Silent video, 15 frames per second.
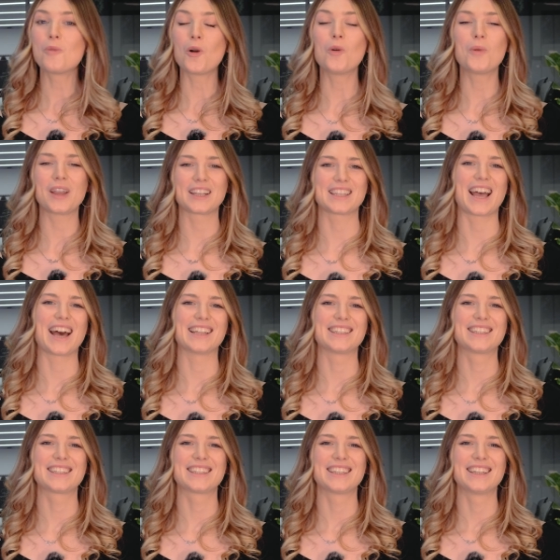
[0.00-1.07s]
more Wix
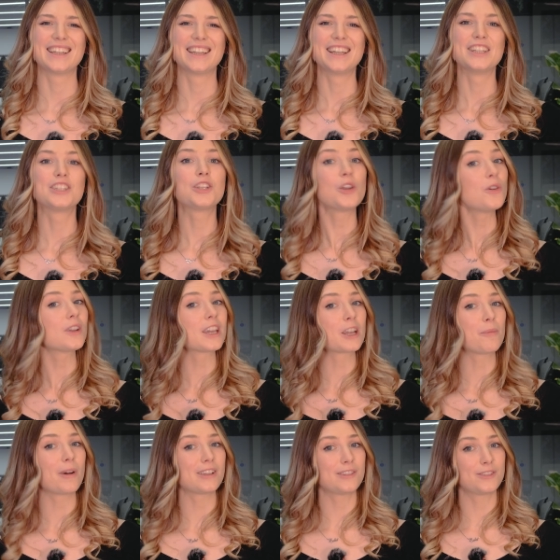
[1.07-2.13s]
ads, 2
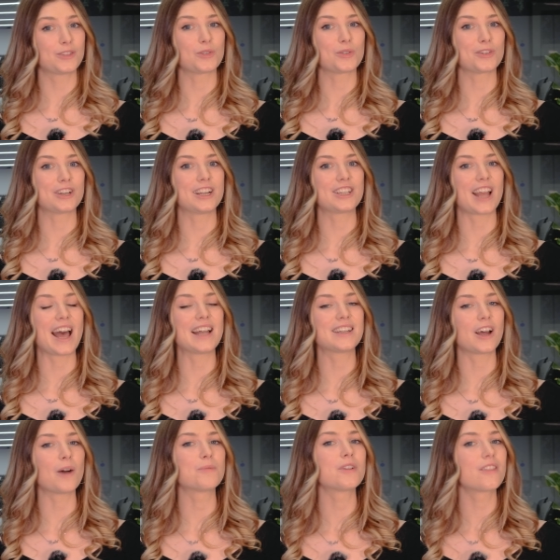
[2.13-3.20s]
gigabytes of storage and
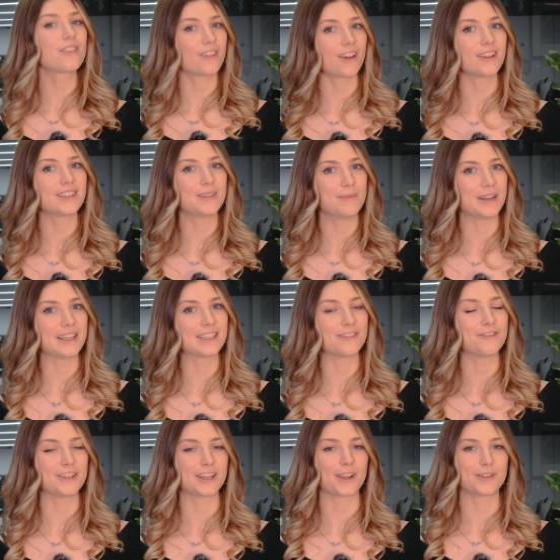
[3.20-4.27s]
up to 30 minutes of
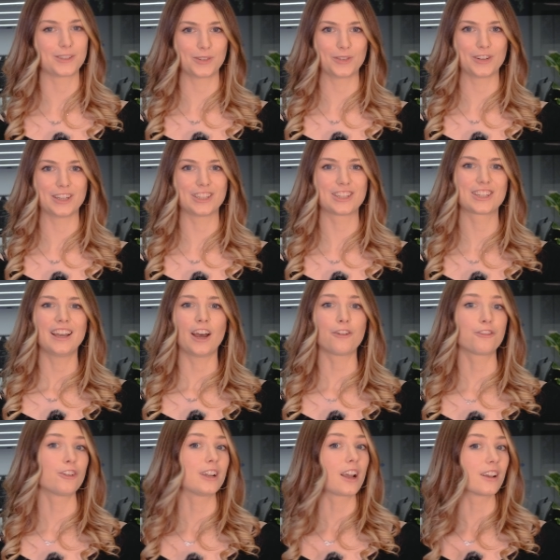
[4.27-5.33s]
video storage, a
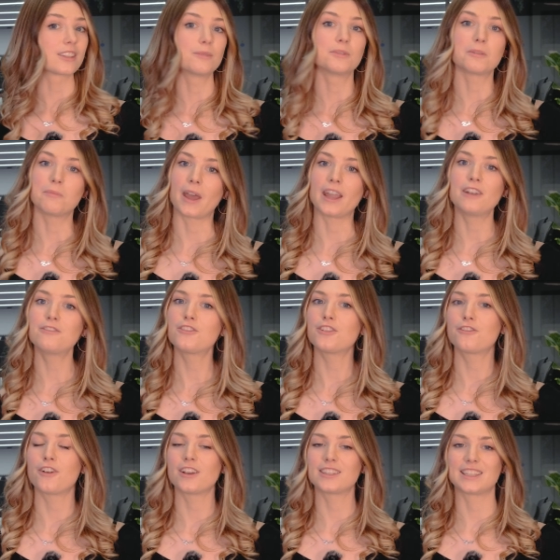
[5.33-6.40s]
free custom domain for the
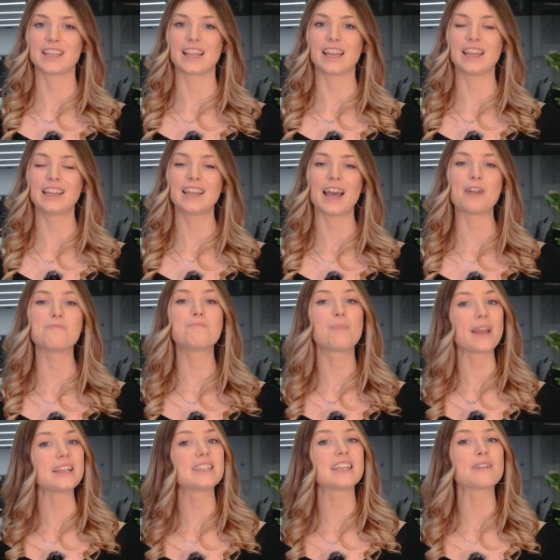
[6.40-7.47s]
first year, and
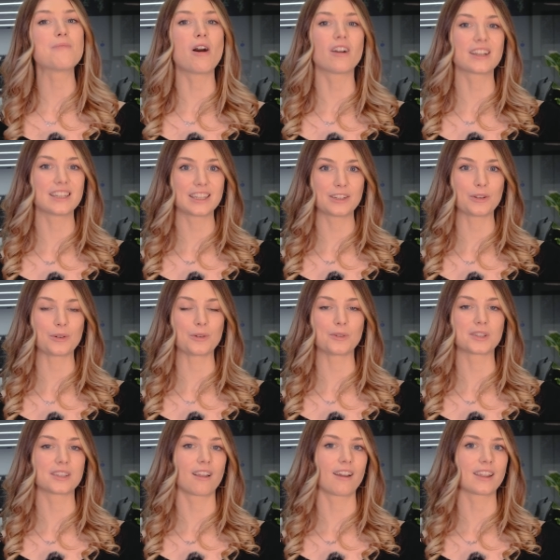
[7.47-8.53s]
basic marketing
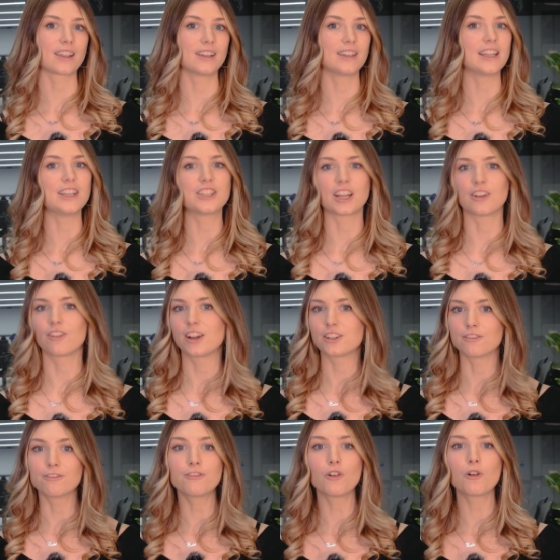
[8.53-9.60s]
tools like lead
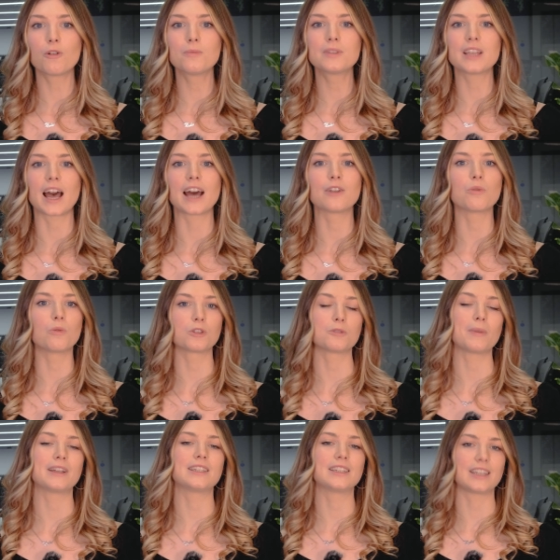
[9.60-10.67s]
generation forms and
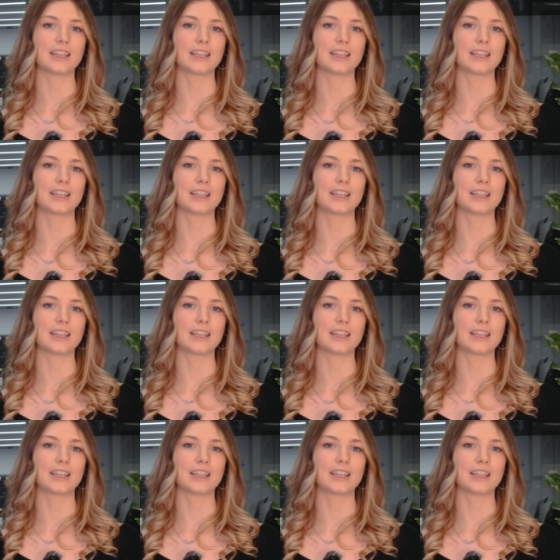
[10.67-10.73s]
automated